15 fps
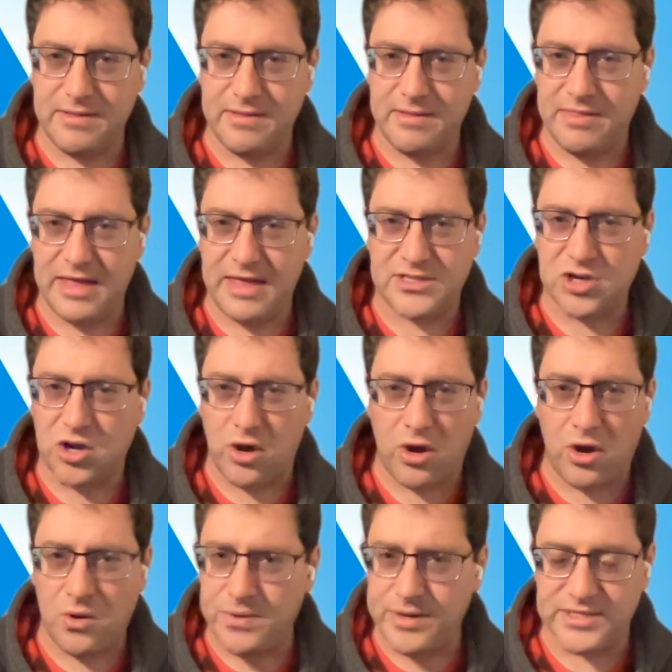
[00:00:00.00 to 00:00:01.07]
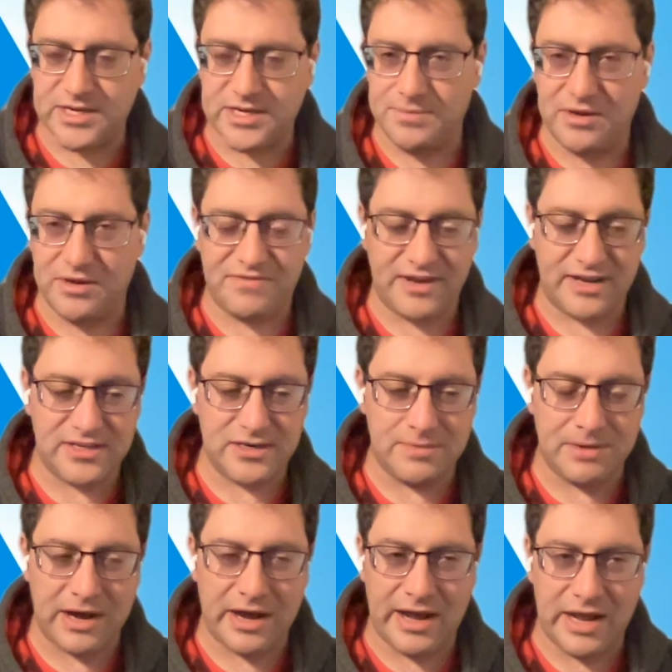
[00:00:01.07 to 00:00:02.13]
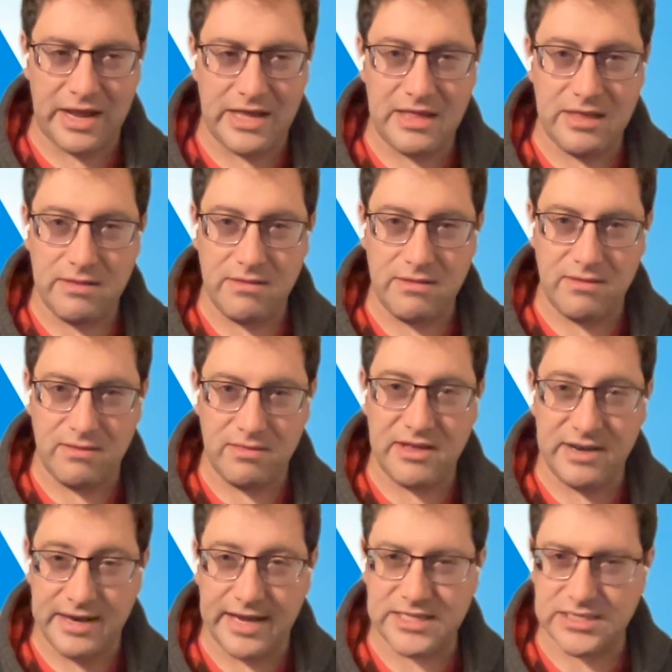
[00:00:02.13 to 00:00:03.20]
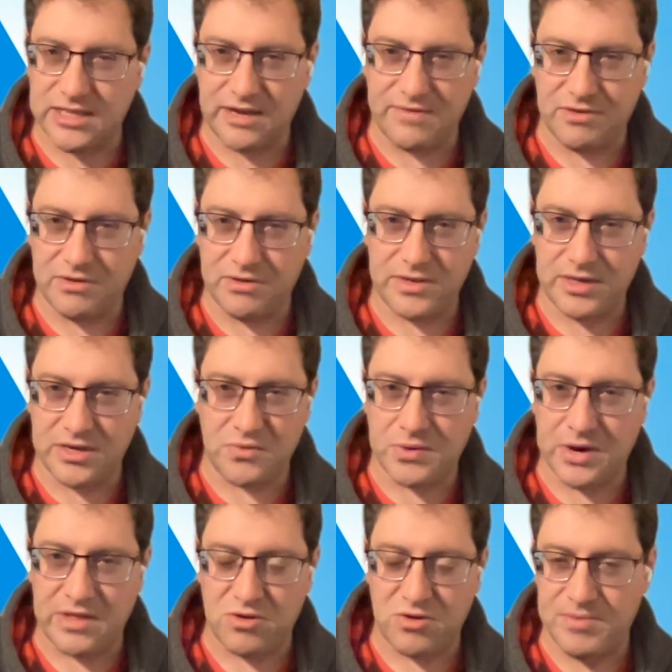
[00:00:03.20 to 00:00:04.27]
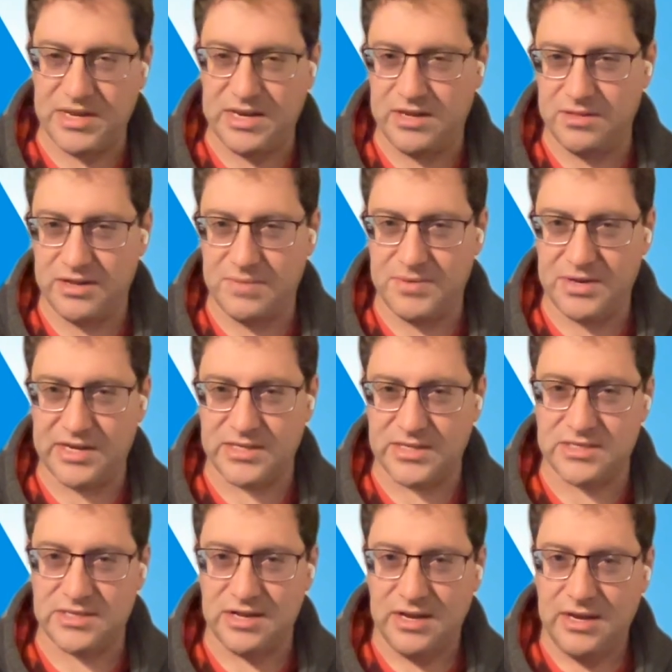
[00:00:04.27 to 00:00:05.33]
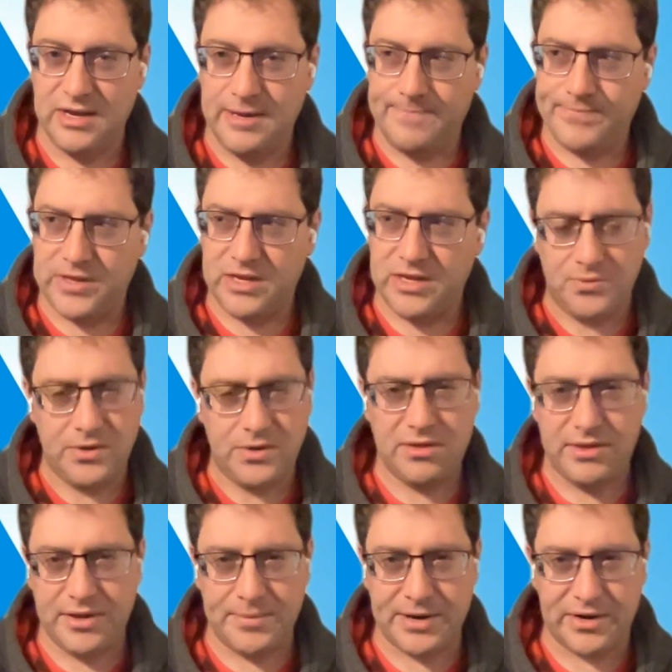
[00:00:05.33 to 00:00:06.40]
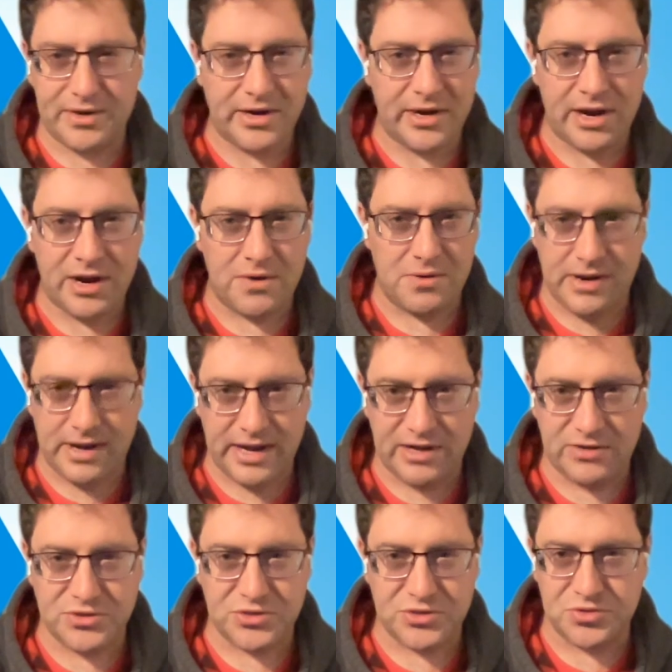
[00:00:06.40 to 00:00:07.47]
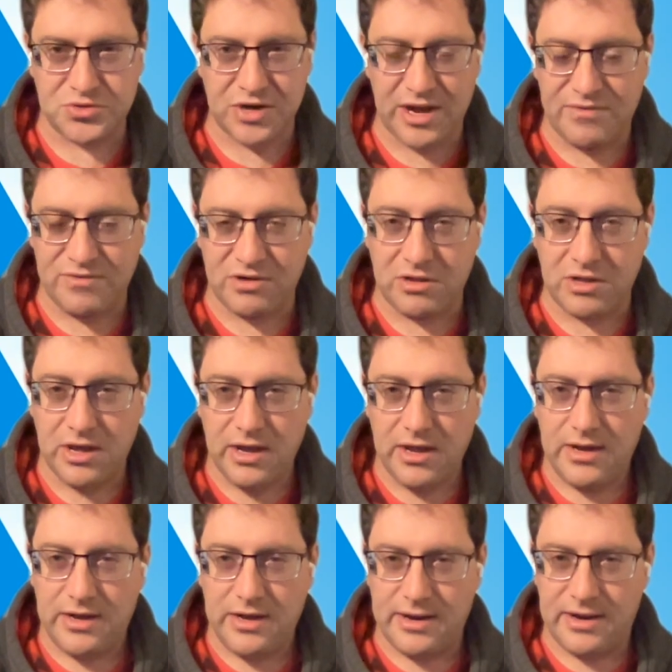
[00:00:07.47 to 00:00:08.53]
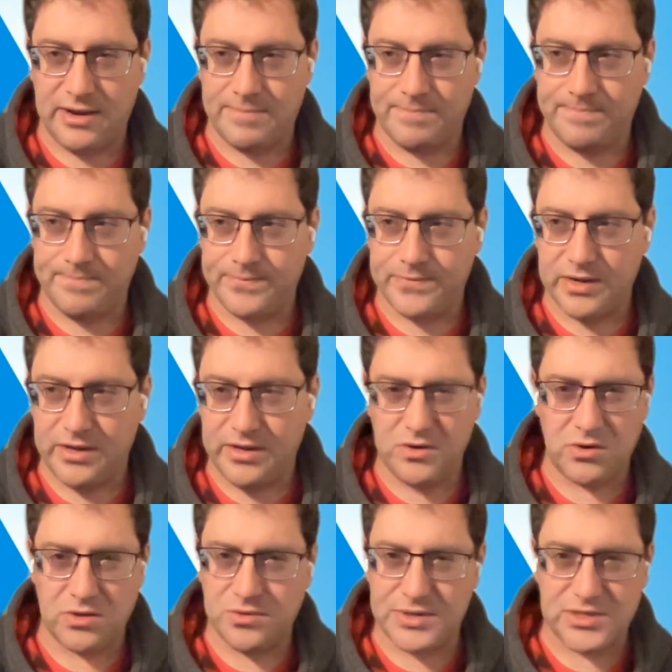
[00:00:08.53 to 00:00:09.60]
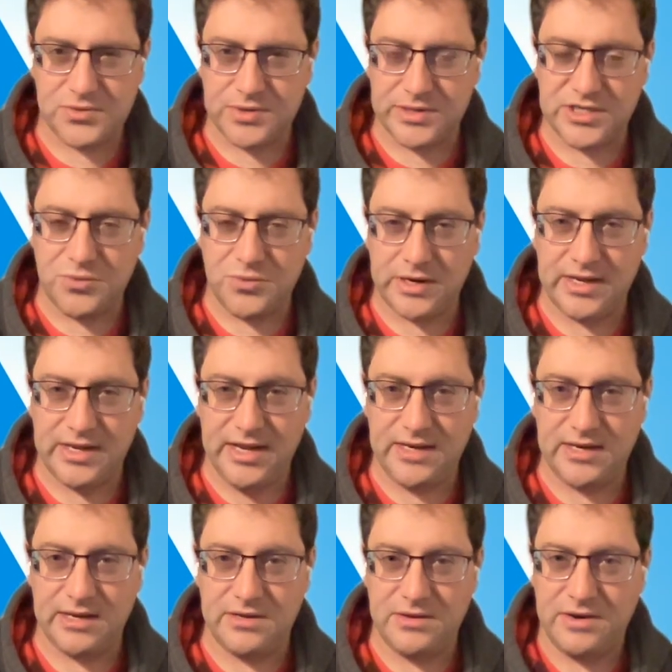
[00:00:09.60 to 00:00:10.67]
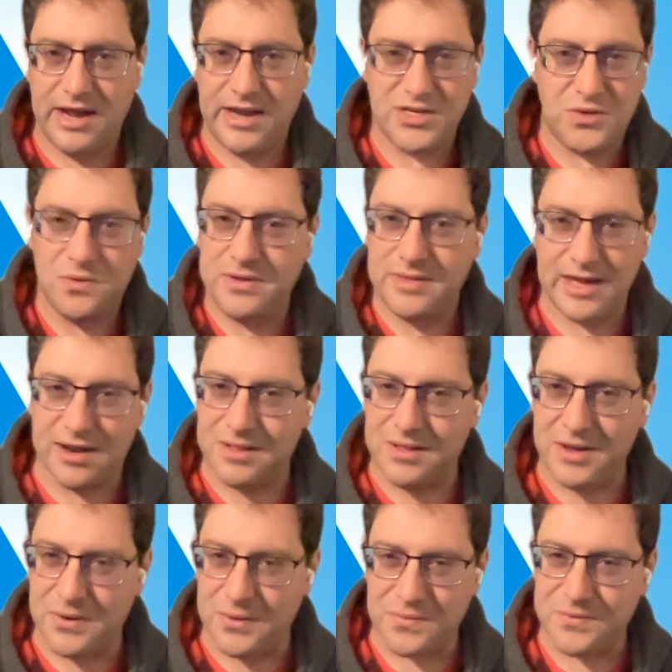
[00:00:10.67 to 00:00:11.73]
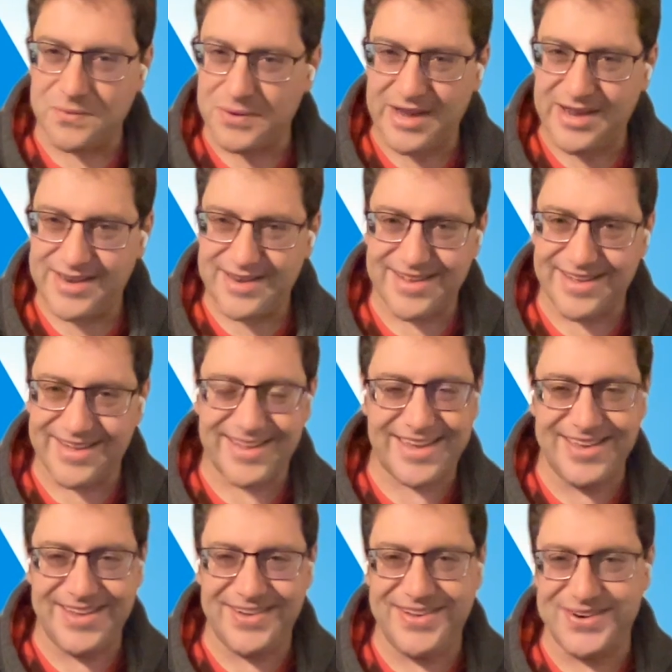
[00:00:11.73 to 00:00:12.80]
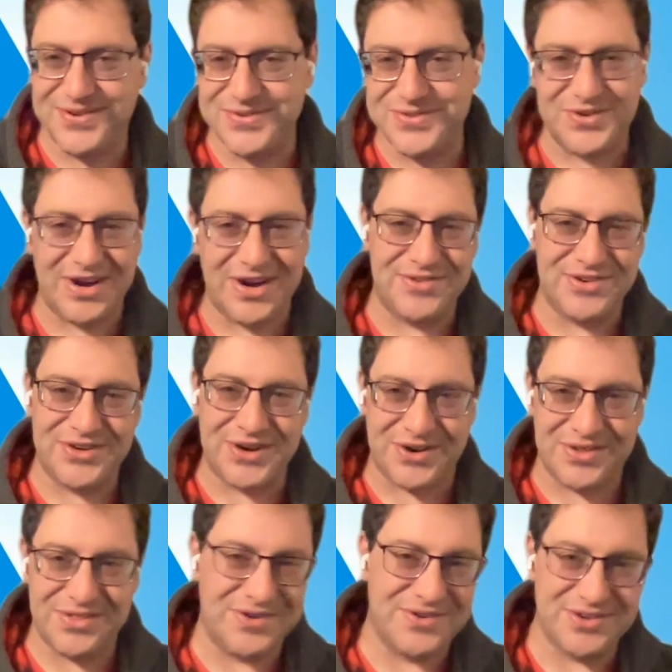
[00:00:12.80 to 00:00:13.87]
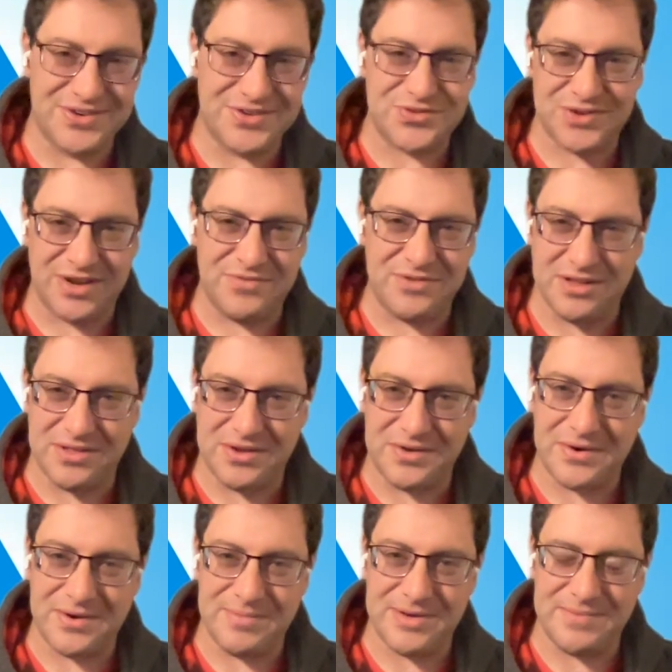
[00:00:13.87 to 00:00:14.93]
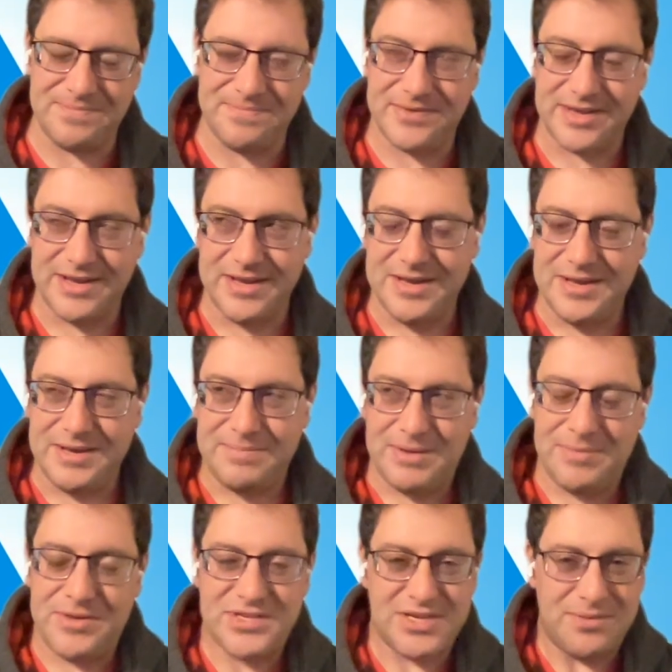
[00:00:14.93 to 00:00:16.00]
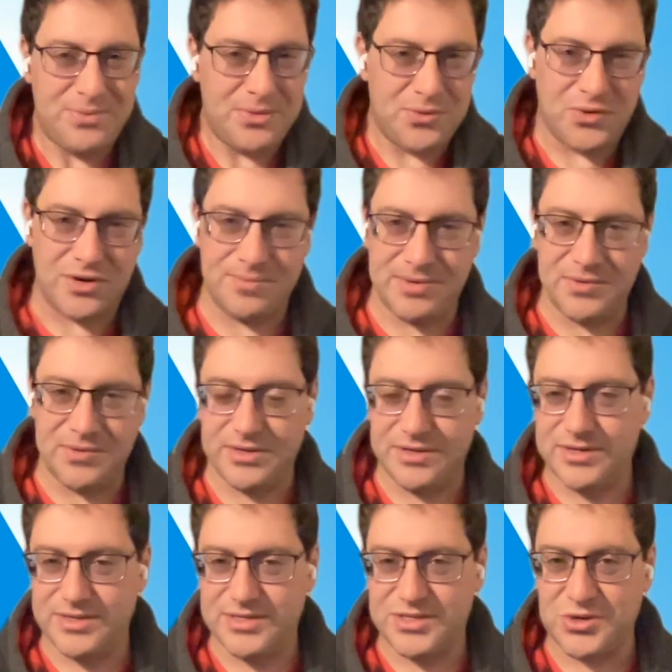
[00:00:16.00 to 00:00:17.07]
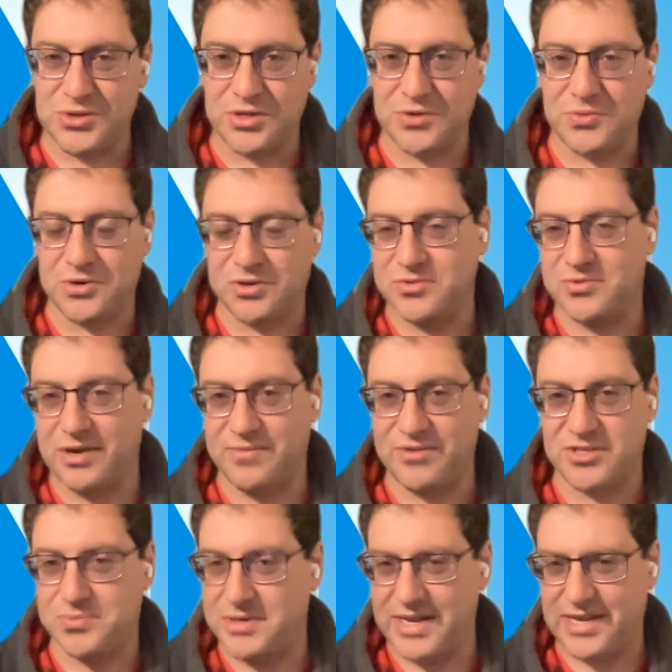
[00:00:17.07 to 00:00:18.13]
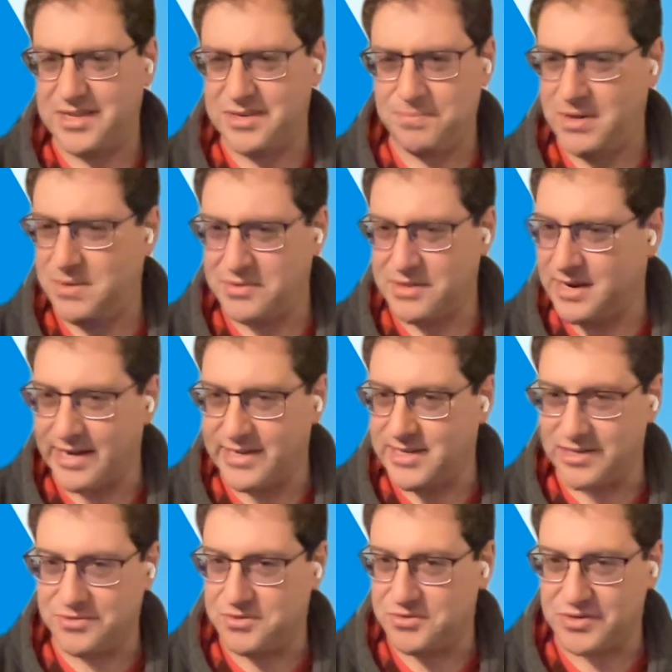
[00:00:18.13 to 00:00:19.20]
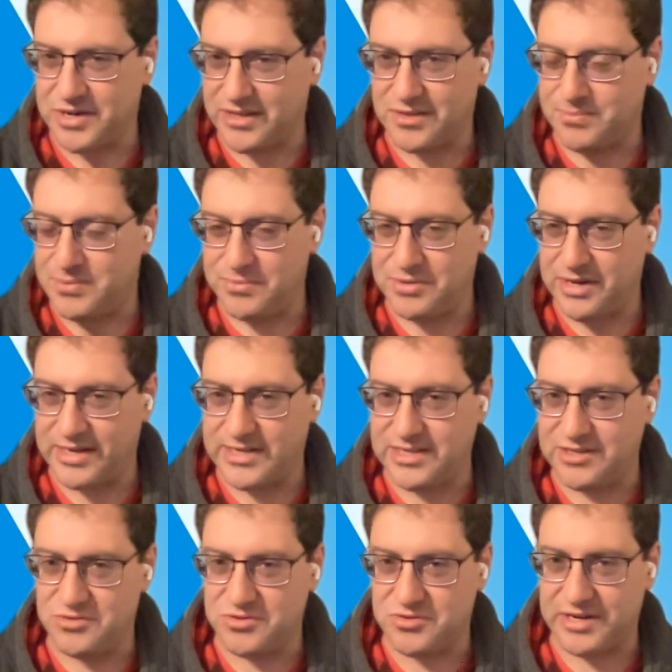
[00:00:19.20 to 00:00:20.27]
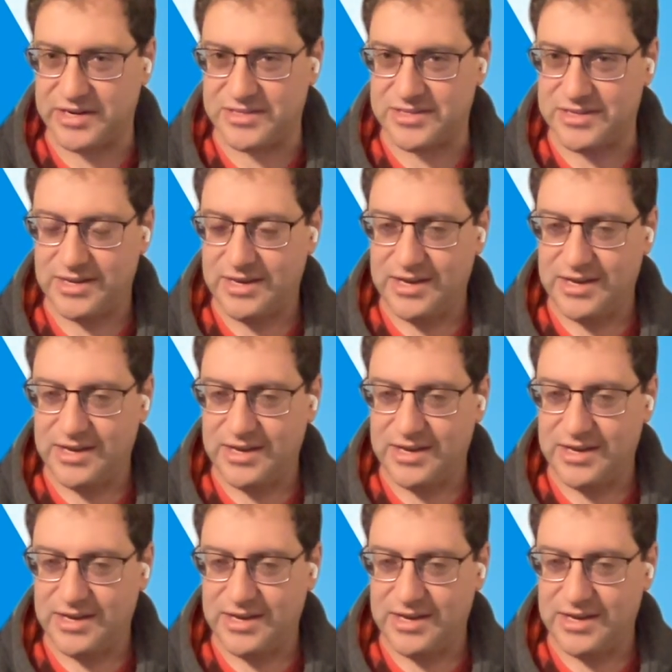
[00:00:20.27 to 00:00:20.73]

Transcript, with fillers: that's always going to be affected by the next level, you know, rather immediately because, you know, when you think about a car or a house or travel, um, you know, are the restaurants you want to eat in, you're not doing that alone, right? Like you, you don't drive in your car alone, you don't travel alone. I mean, maybe some people want to be solo world travelers, but not the people that I tend to attract. The people I tend to attract,